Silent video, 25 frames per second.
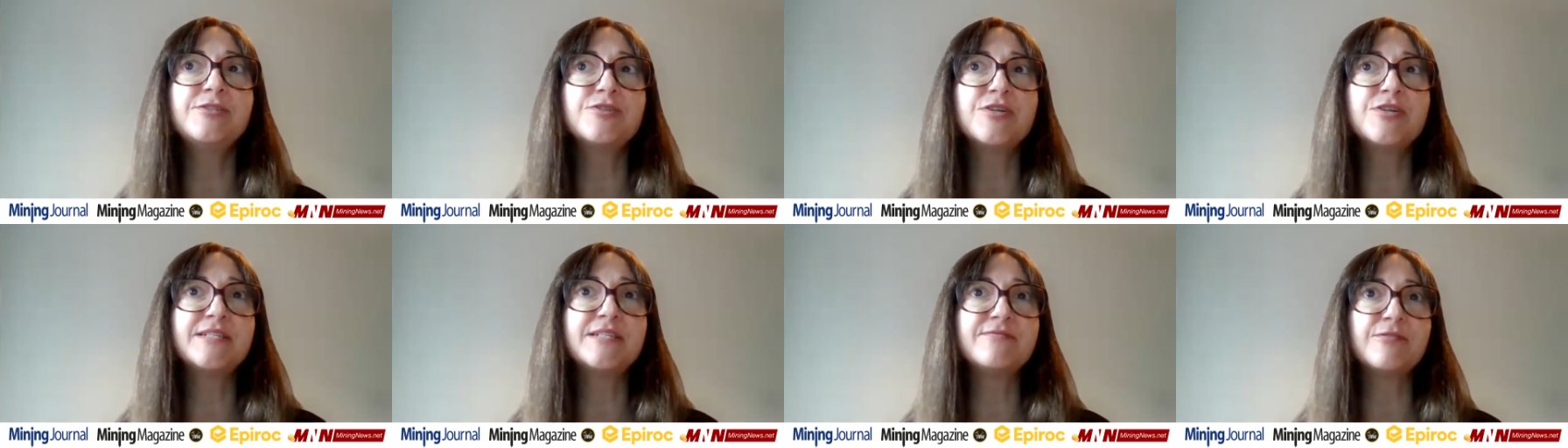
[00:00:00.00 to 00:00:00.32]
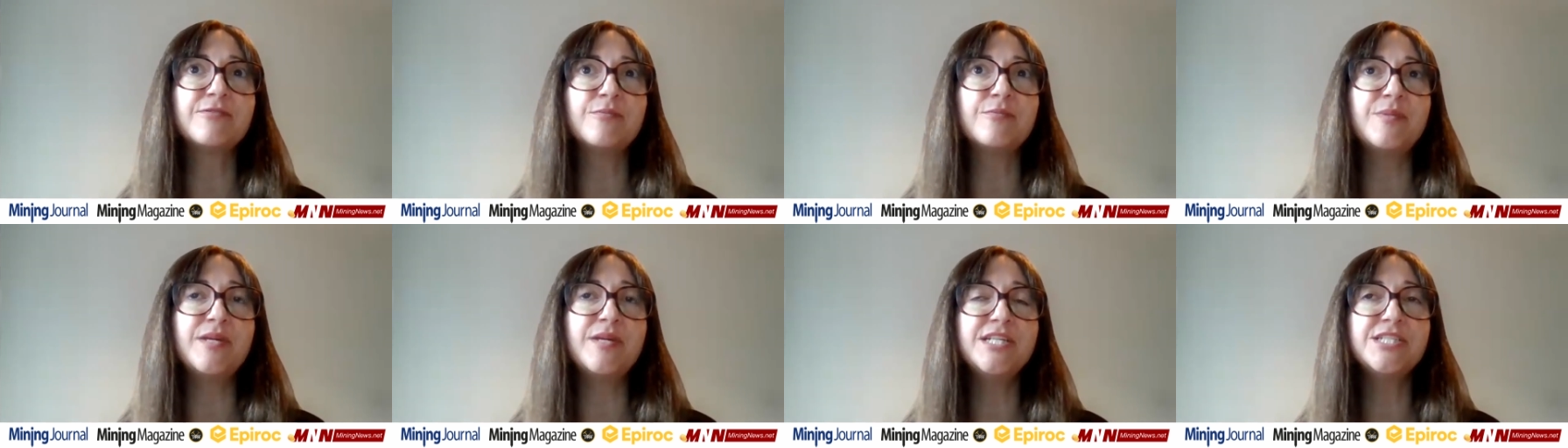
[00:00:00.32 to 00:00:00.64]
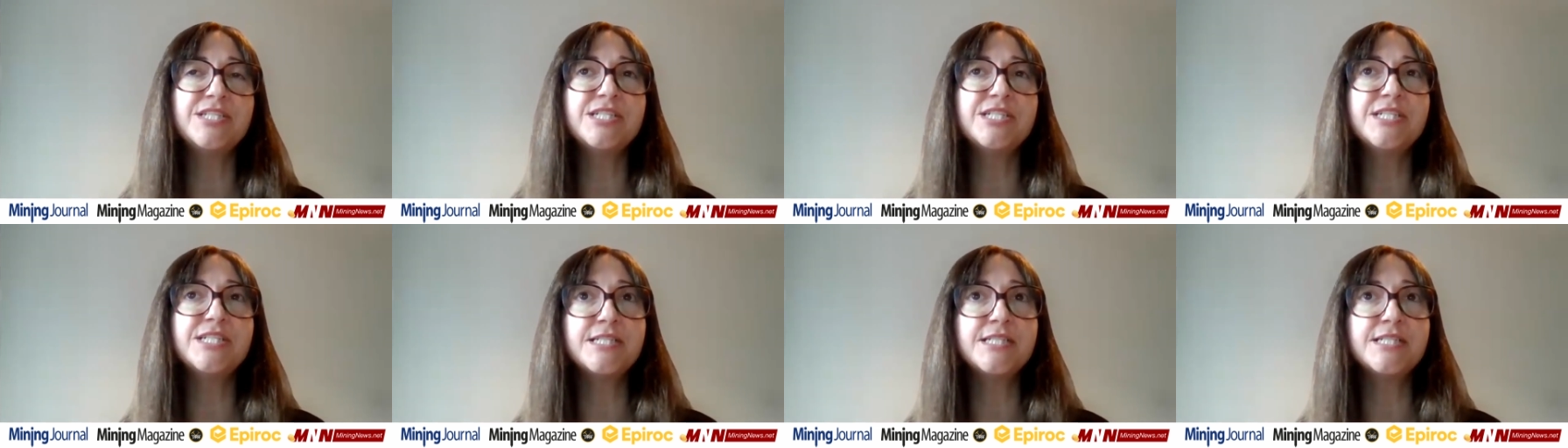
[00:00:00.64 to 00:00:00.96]

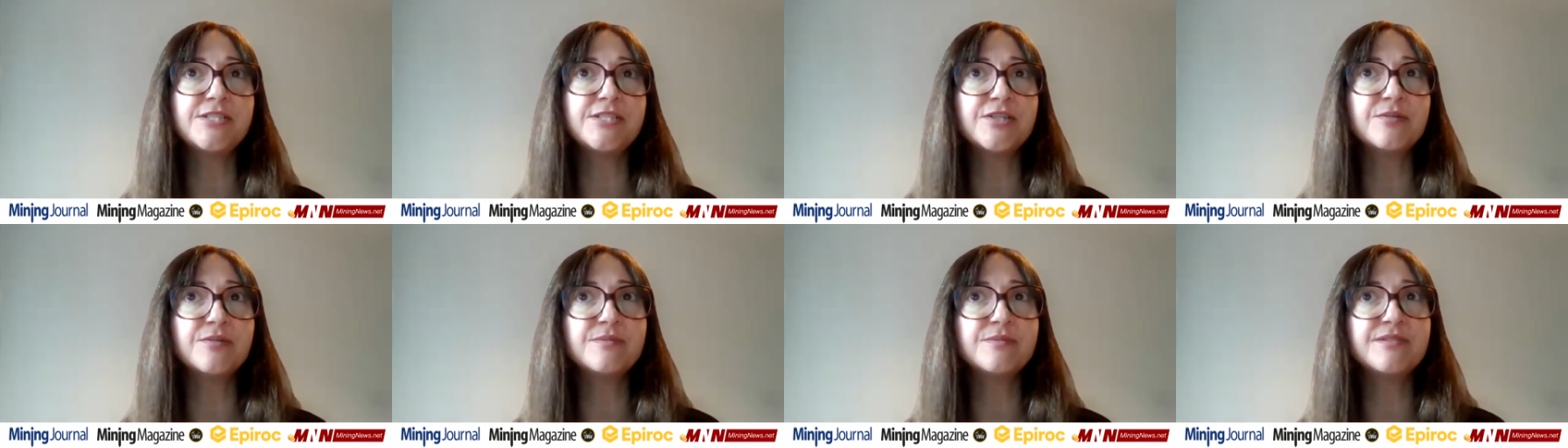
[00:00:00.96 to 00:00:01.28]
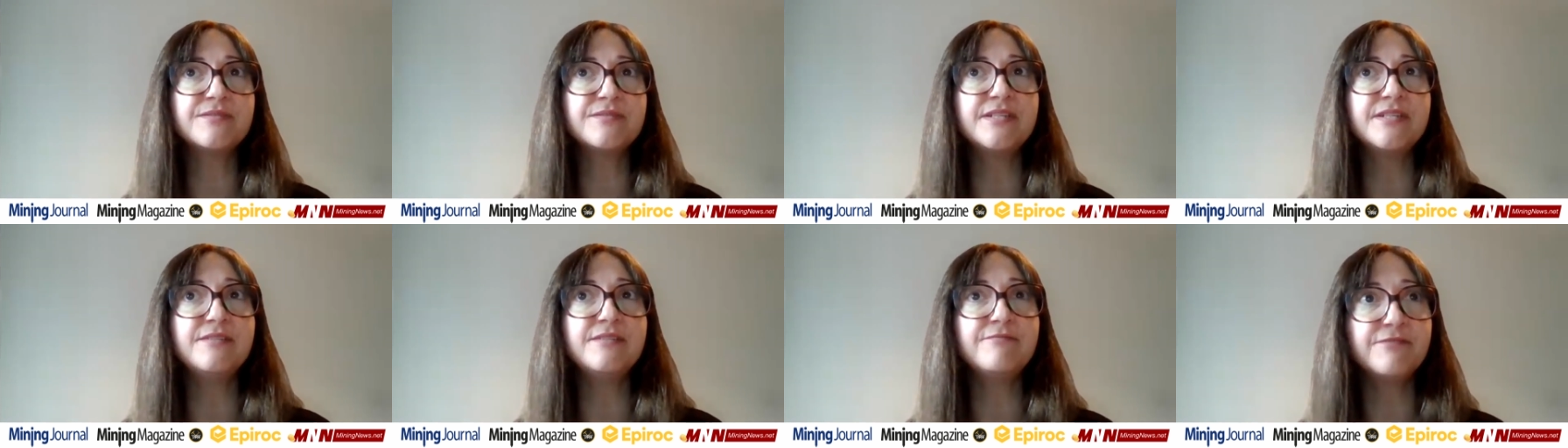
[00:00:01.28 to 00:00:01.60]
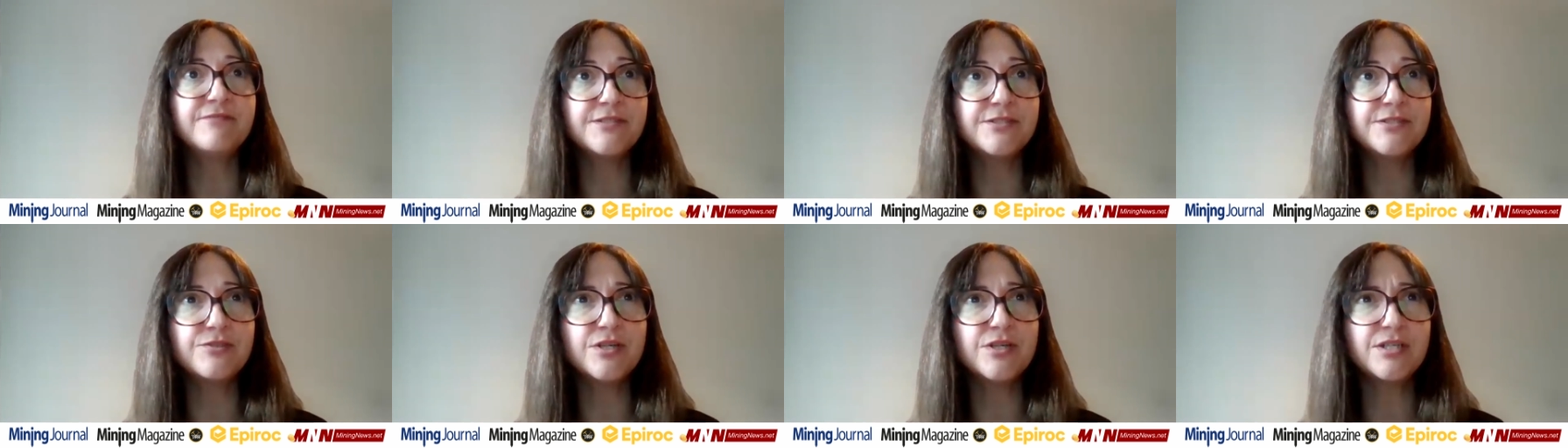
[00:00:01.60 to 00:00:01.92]
transformation in terms of
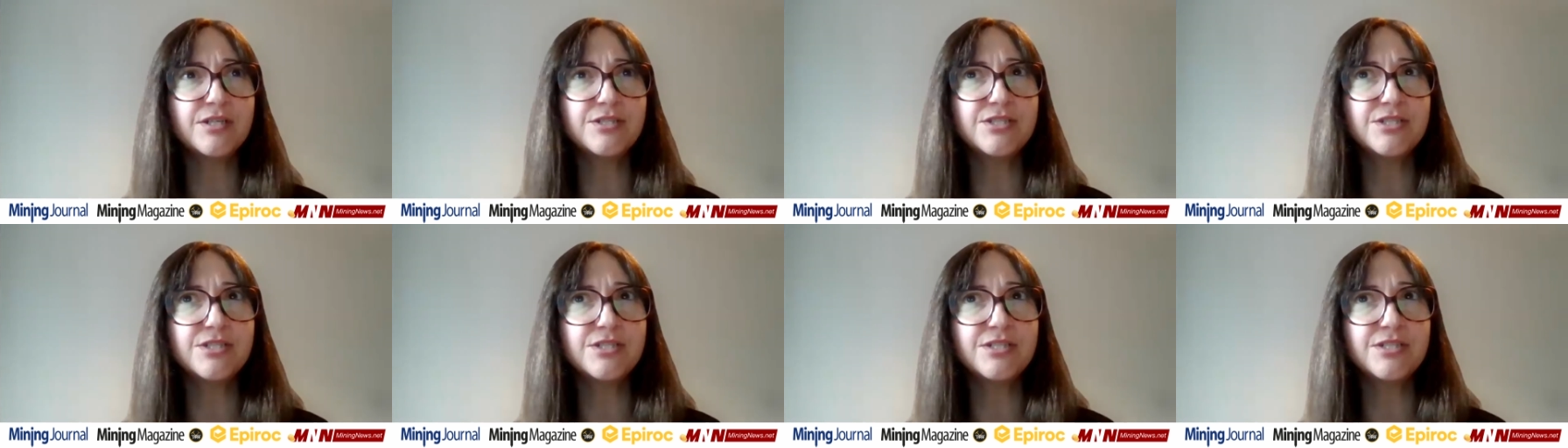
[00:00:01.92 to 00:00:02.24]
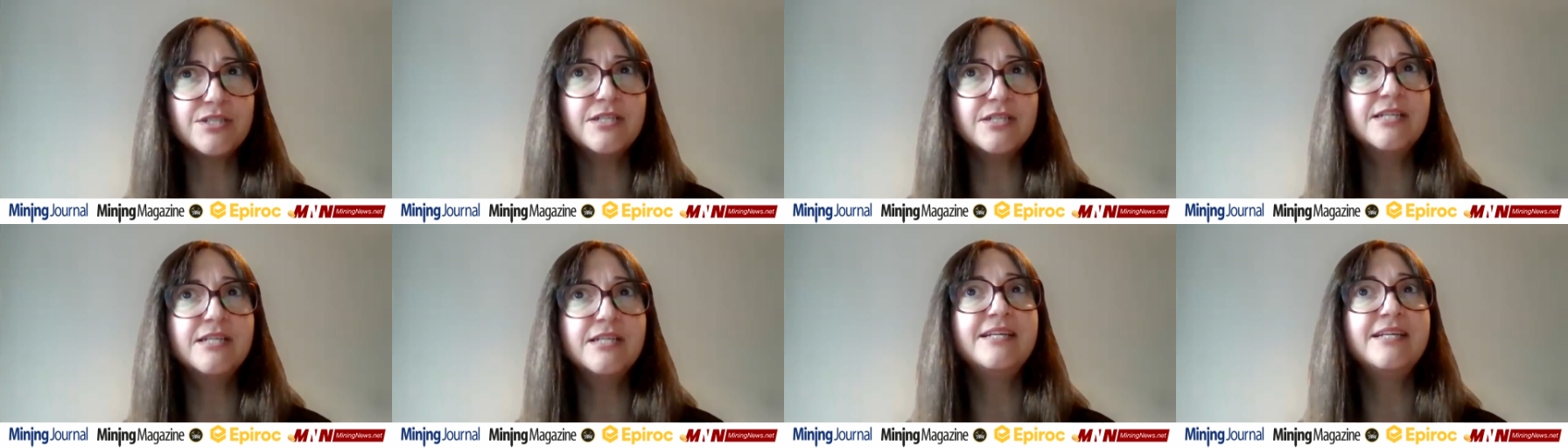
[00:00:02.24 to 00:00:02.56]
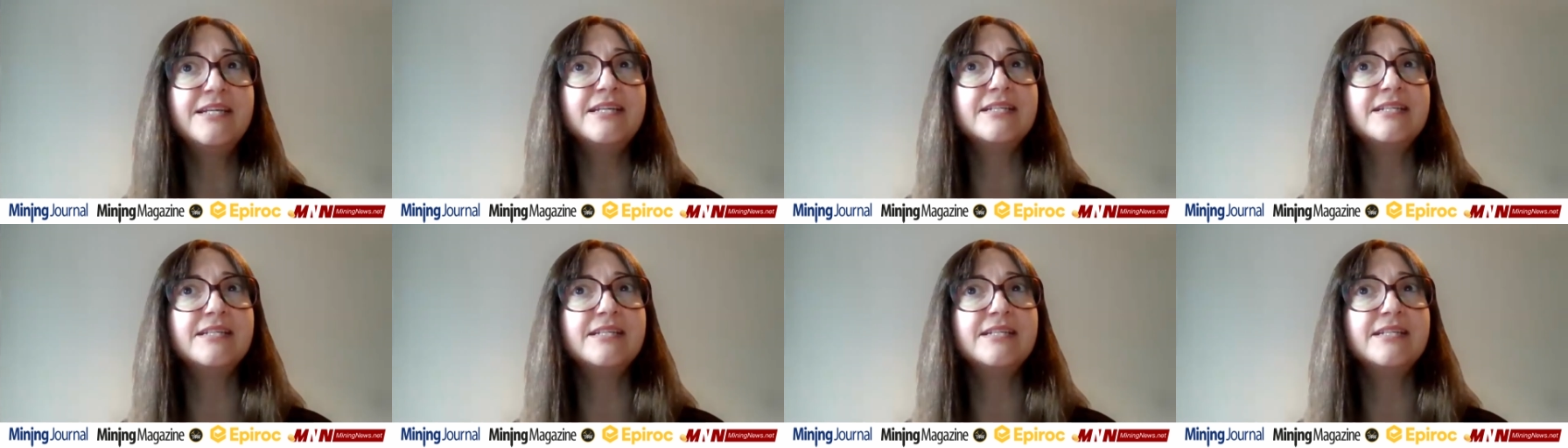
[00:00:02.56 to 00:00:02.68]
infrastructure,